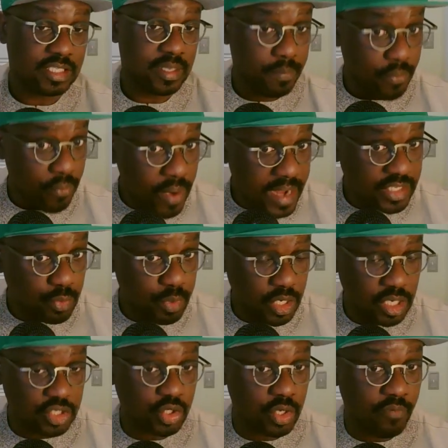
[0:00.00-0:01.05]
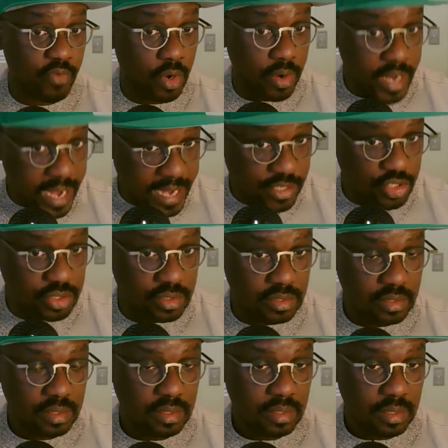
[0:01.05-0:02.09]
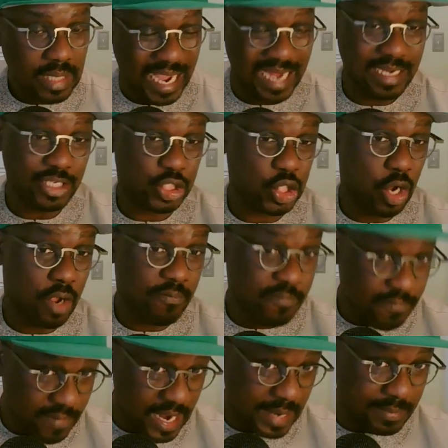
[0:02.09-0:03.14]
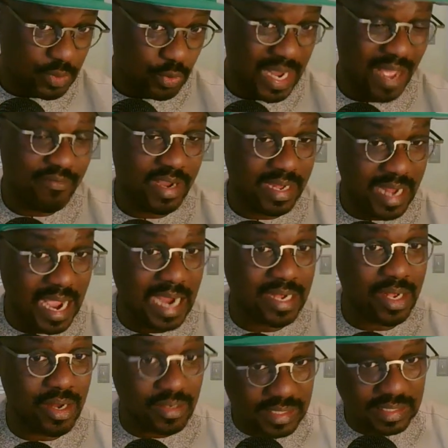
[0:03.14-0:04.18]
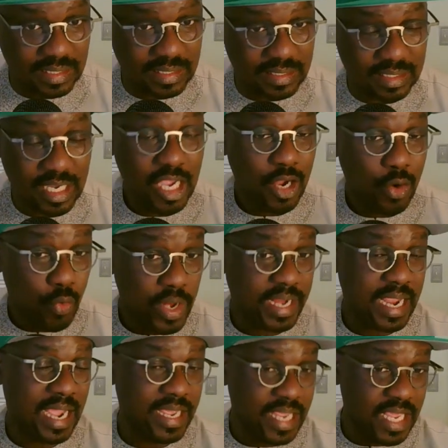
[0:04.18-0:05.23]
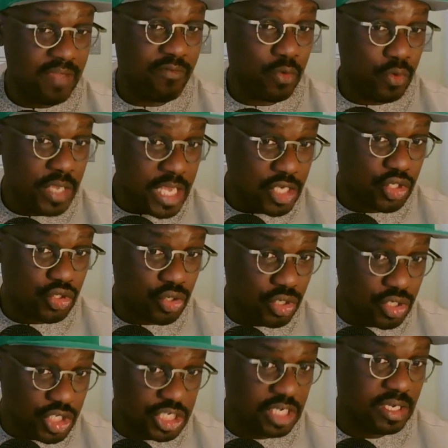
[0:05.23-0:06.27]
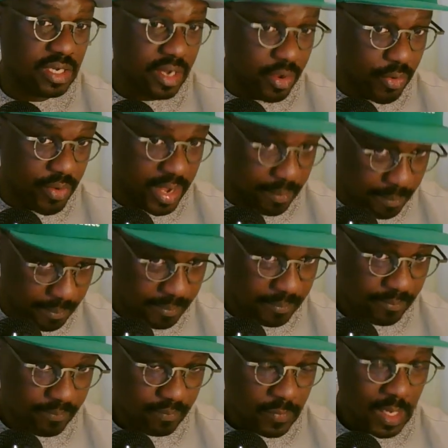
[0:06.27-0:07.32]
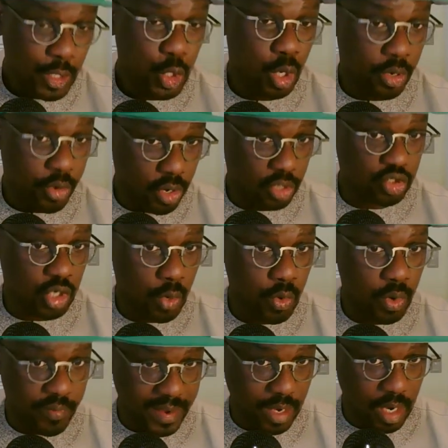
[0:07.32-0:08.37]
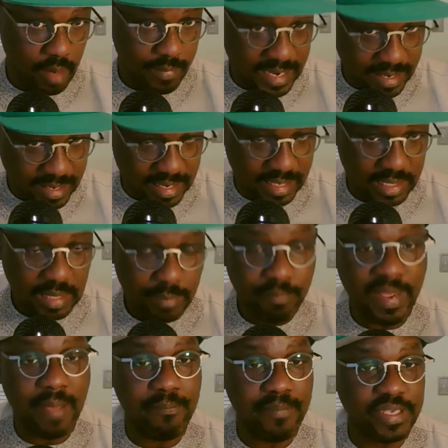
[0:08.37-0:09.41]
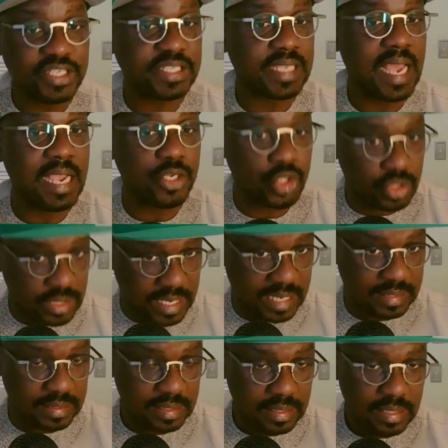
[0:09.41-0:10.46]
depressed because of your age and is confirmed, we have a diagnosis, we can give you estrogen cream. Your doctor will recommend that. But besides that,